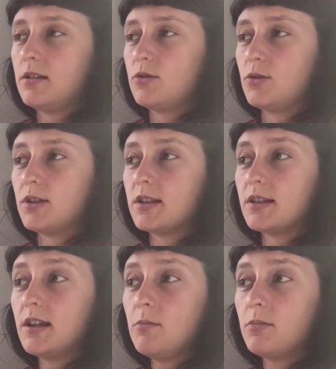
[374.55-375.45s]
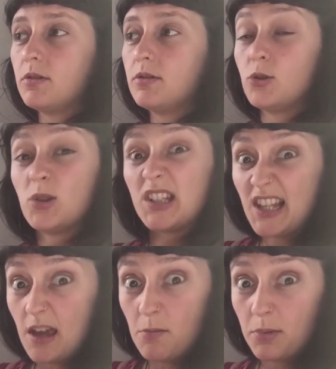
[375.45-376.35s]
To slip, to
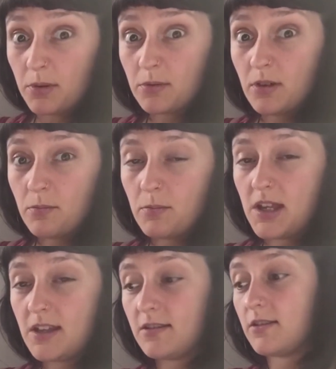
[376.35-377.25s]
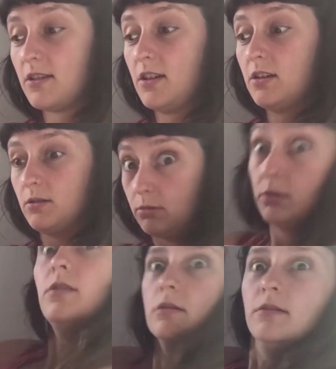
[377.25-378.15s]
slip means
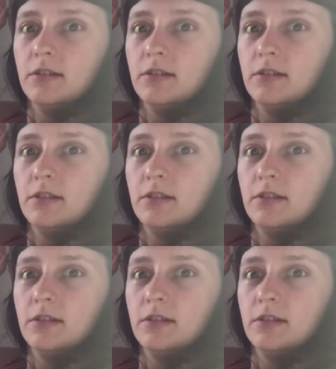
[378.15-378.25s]
to,